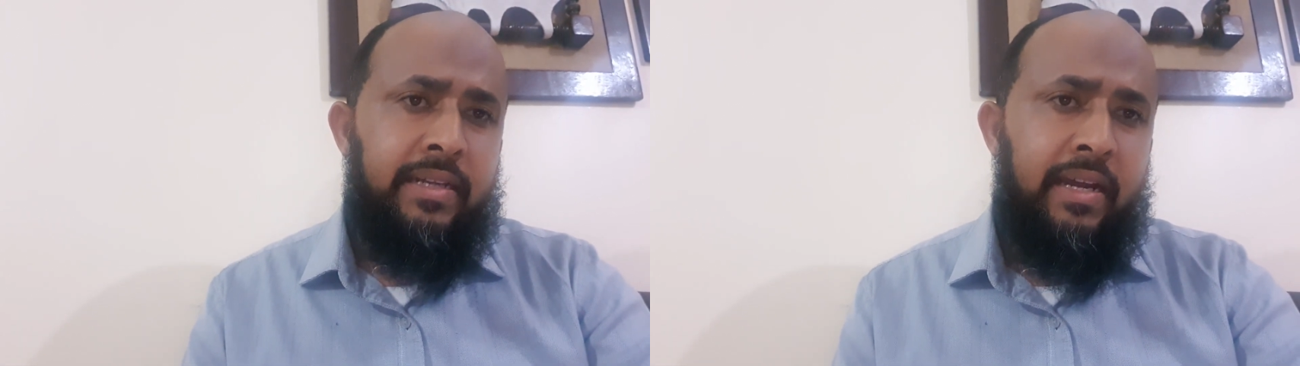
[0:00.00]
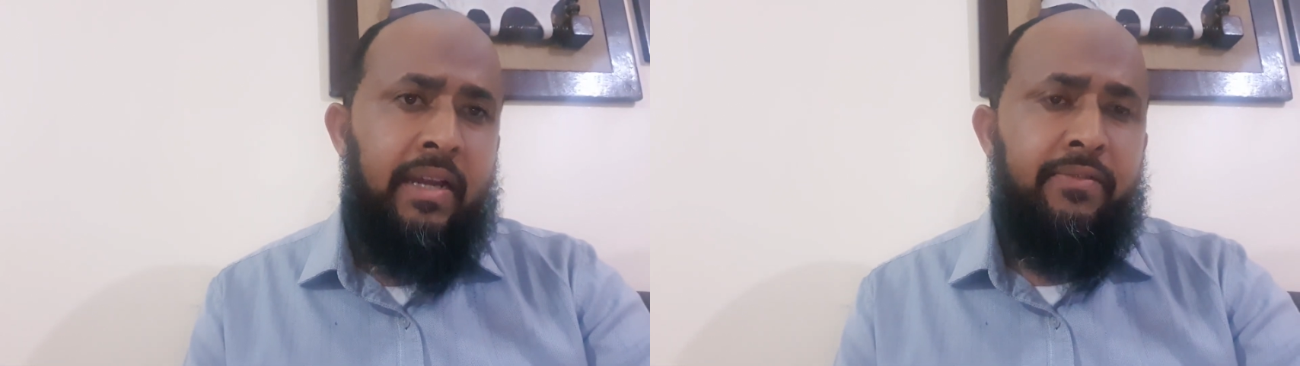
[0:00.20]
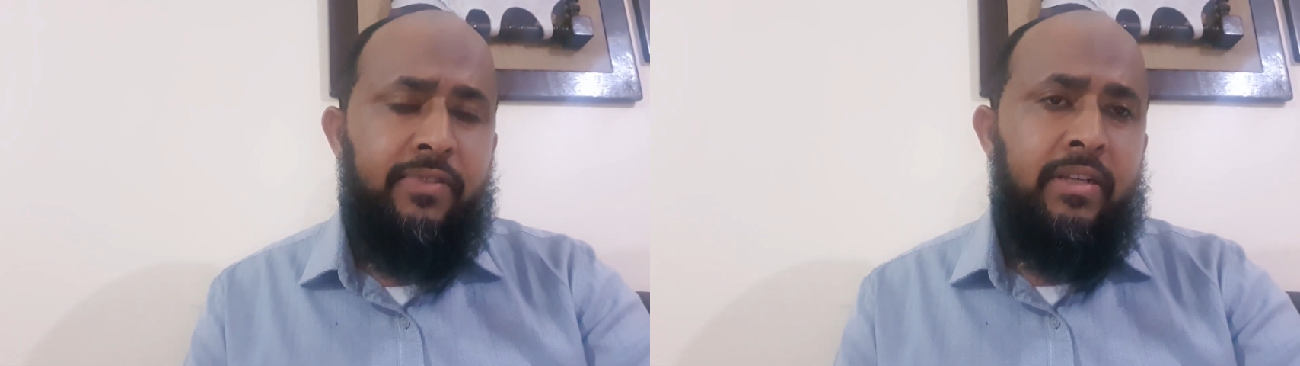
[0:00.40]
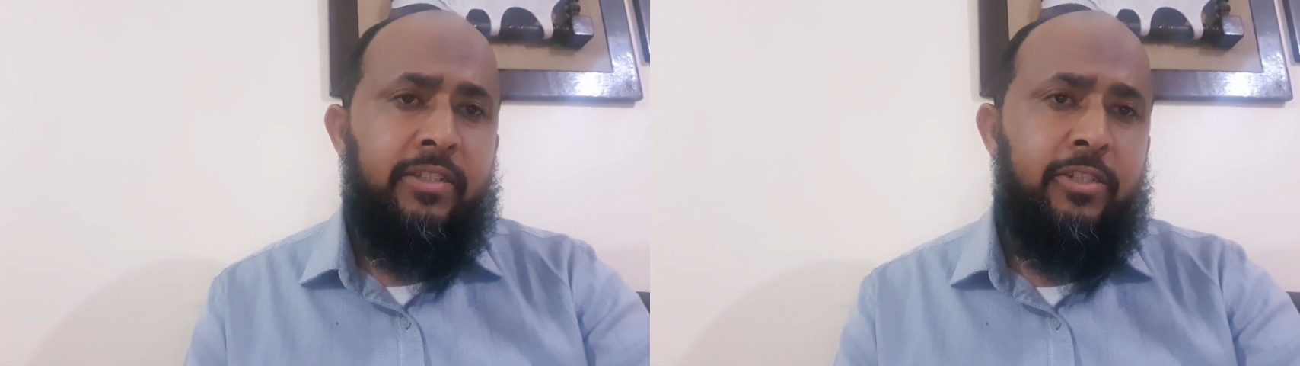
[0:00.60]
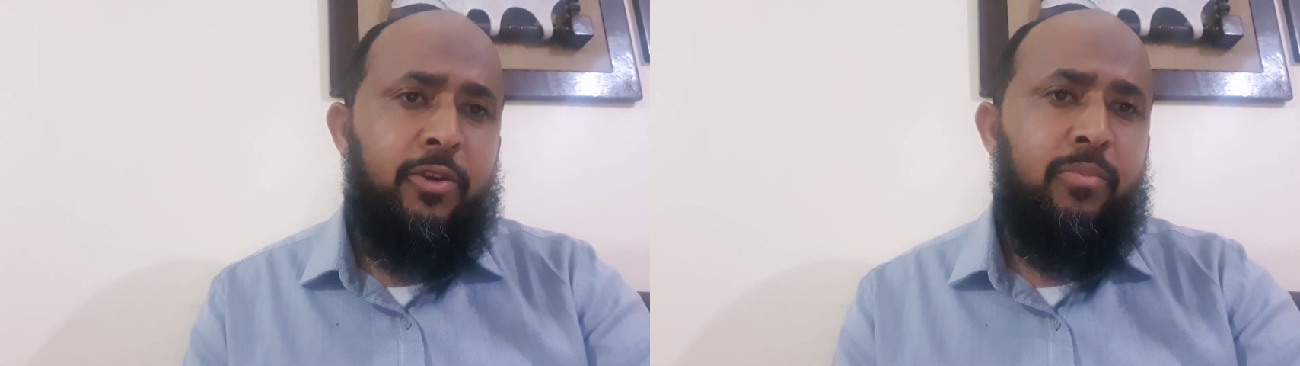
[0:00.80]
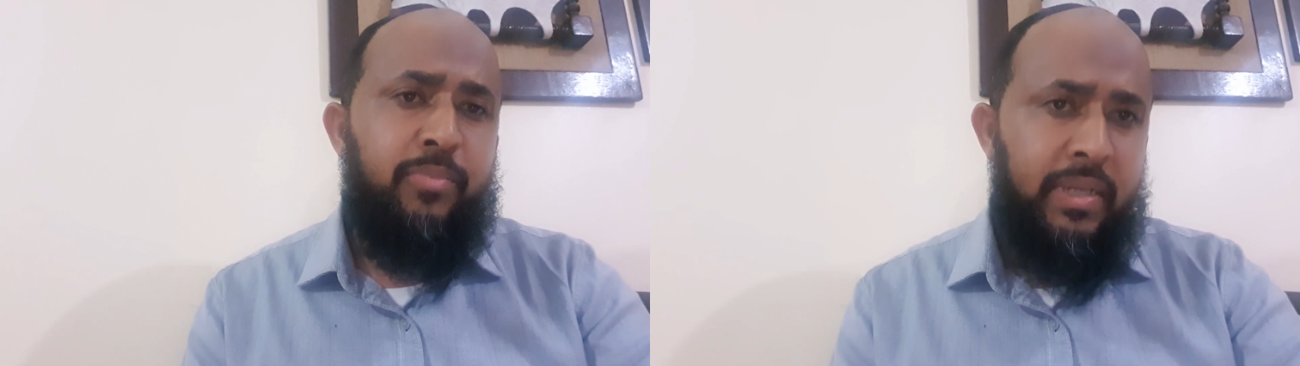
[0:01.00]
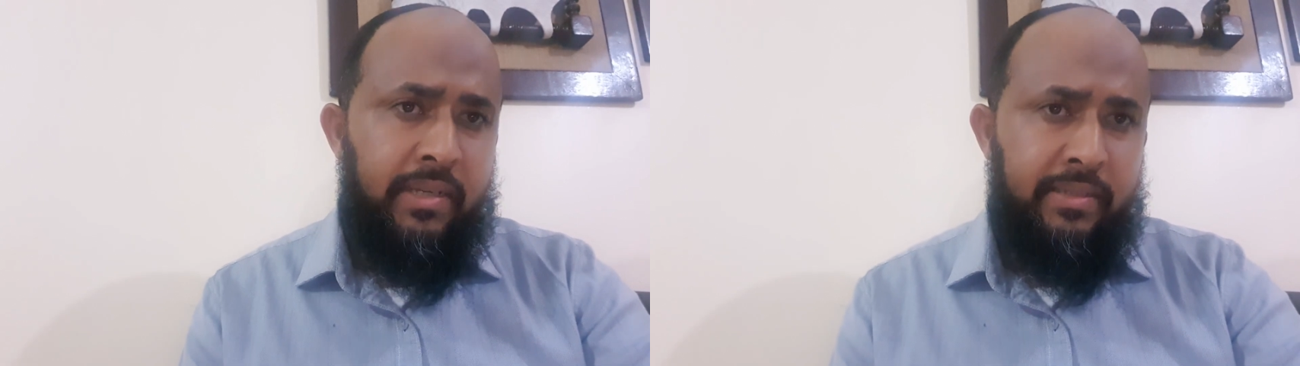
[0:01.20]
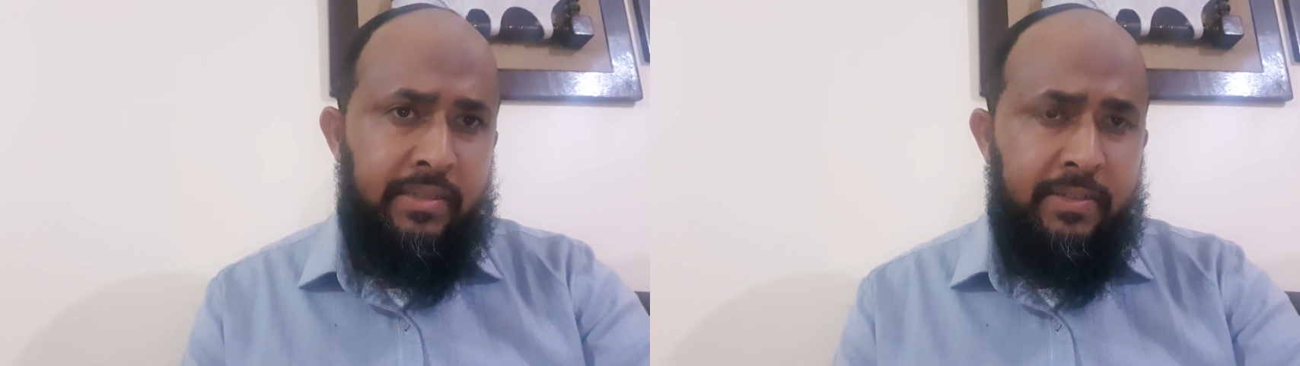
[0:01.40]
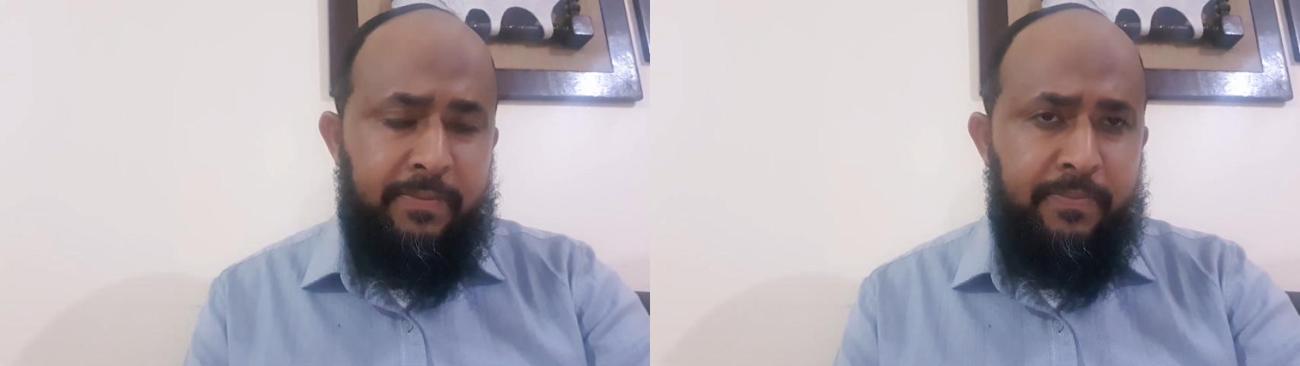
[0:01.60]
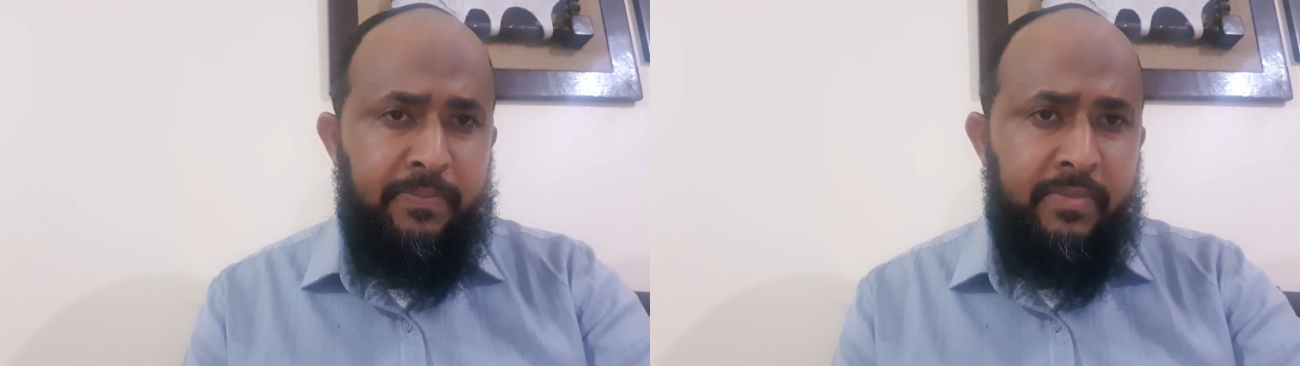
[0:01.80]
I felt compelled
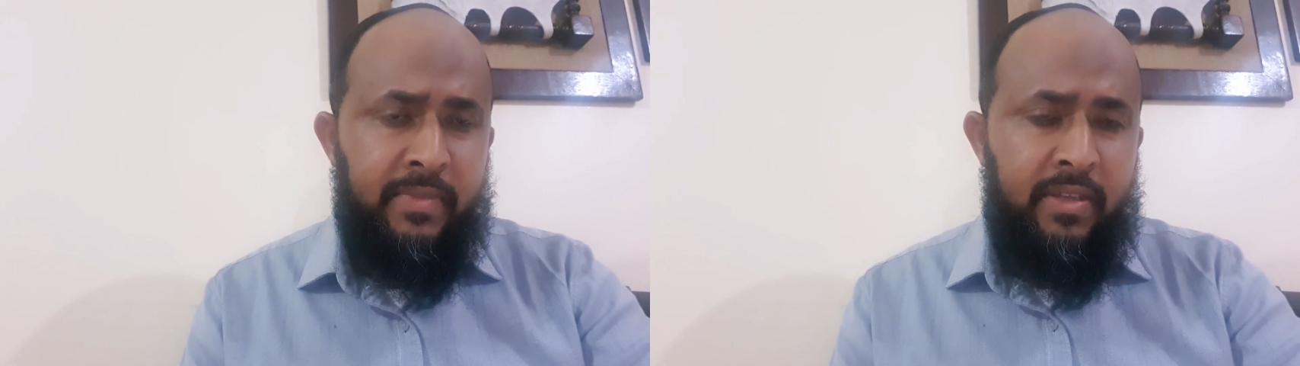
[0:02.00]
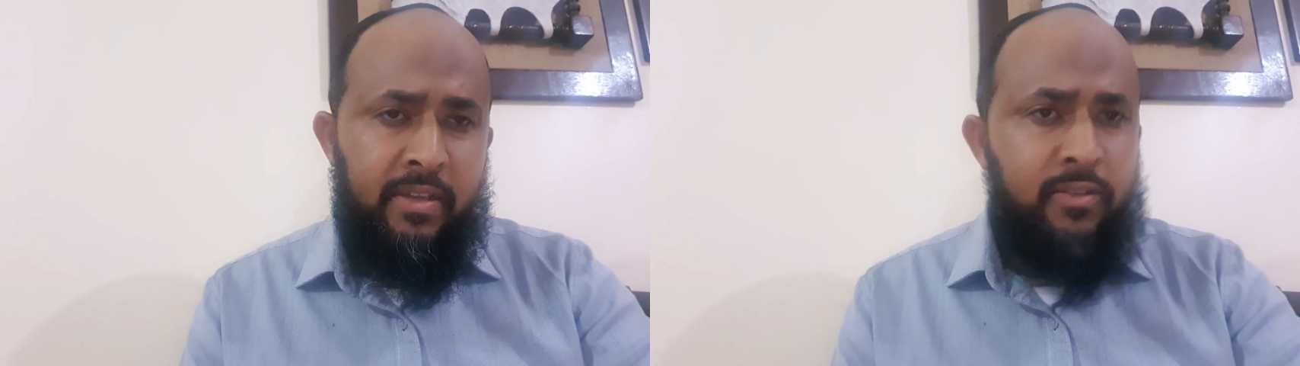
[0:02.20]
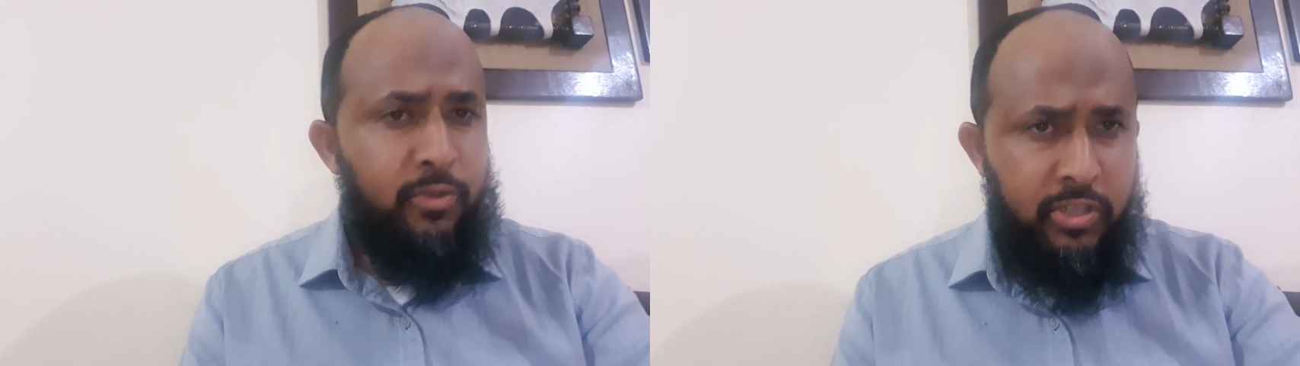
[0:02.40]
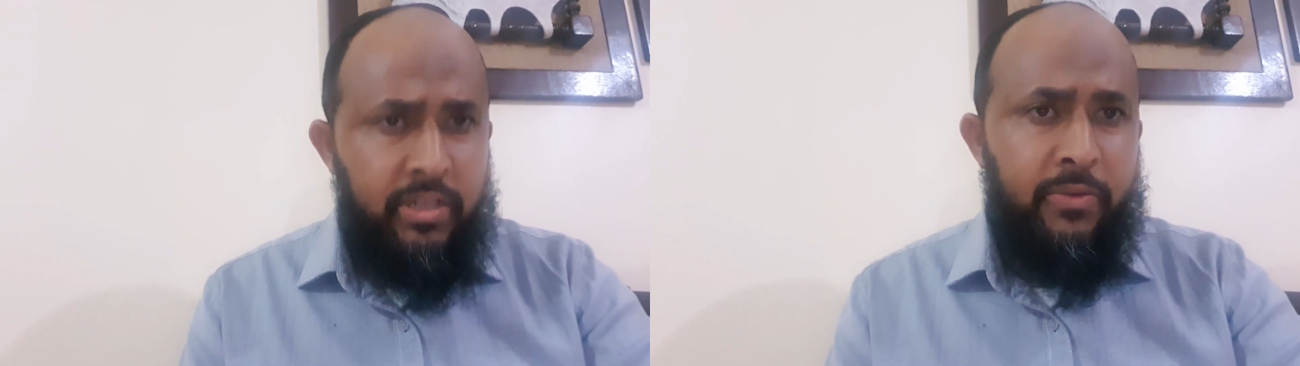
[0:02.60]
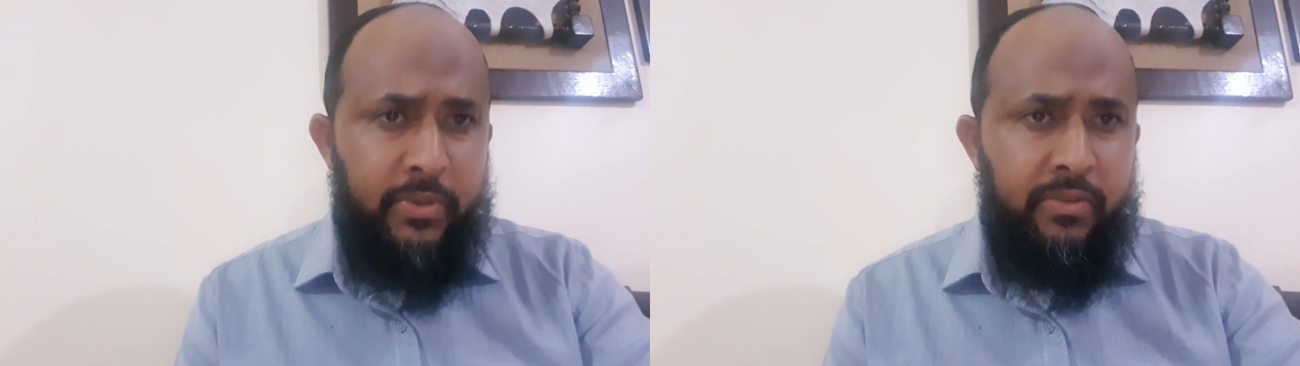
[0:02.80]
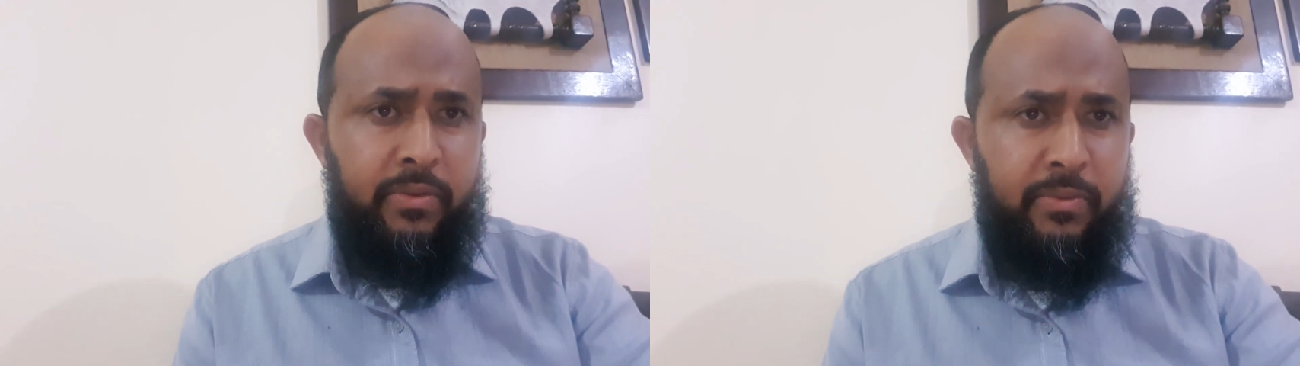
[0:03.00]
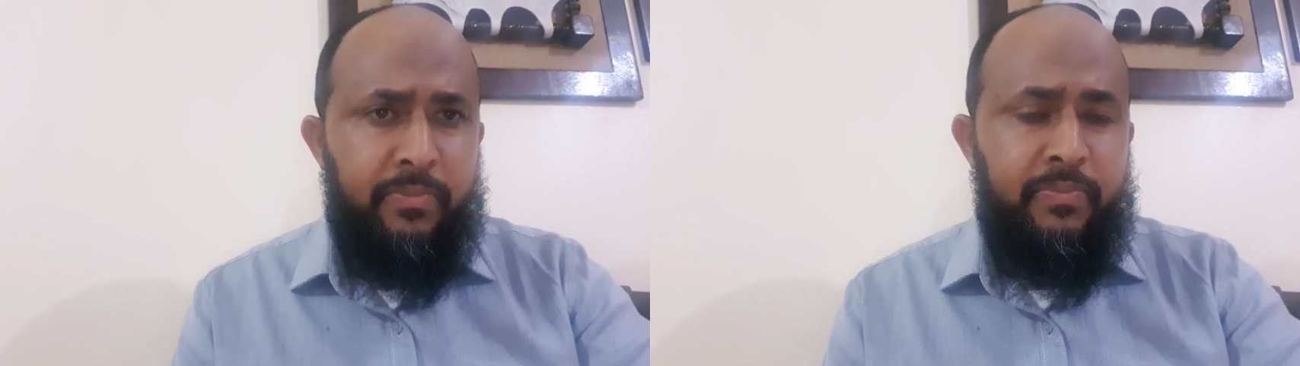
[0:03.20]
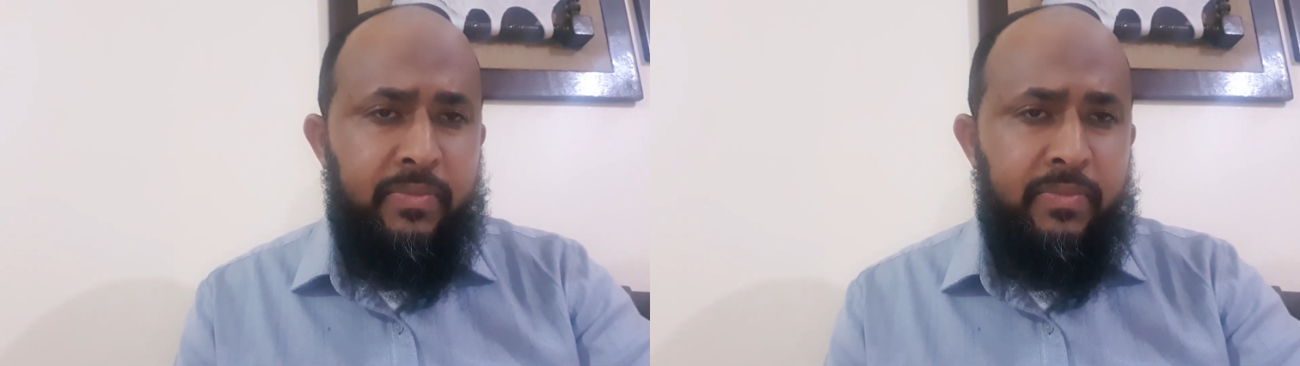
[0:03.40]
to share with you.